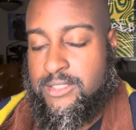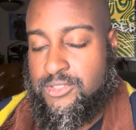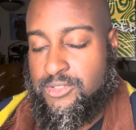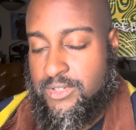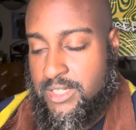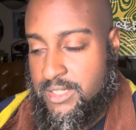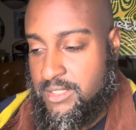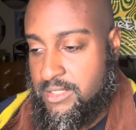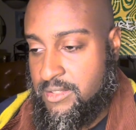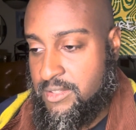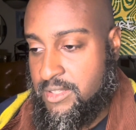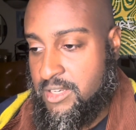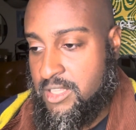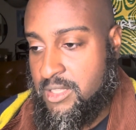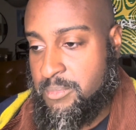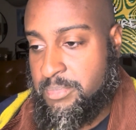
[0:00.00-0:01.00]
during
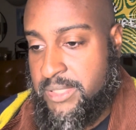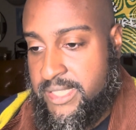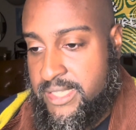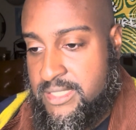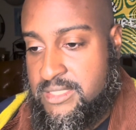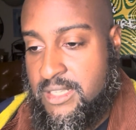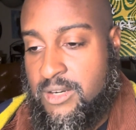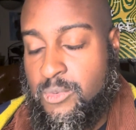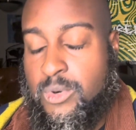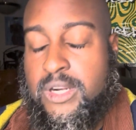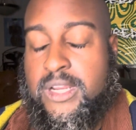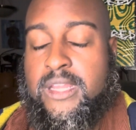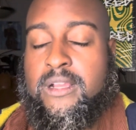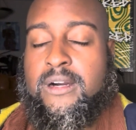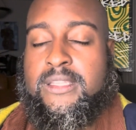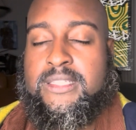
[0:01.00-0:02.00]
the police that are
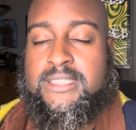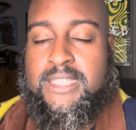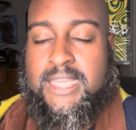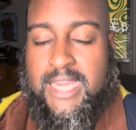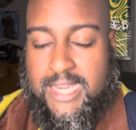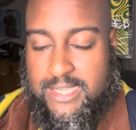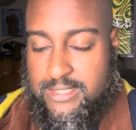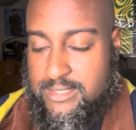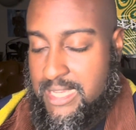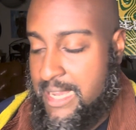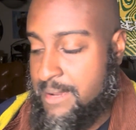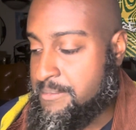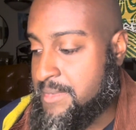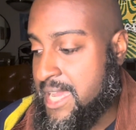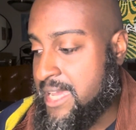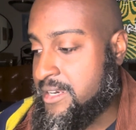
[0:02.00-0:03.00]
working on this case.
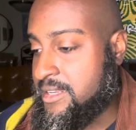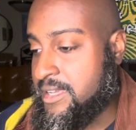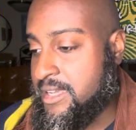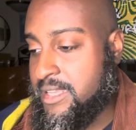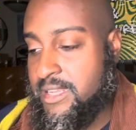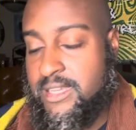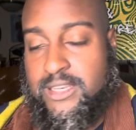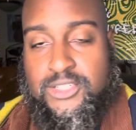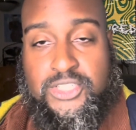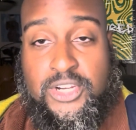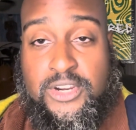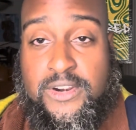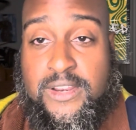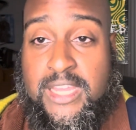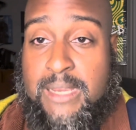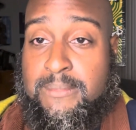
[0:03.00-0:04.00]
I'm not an attorney.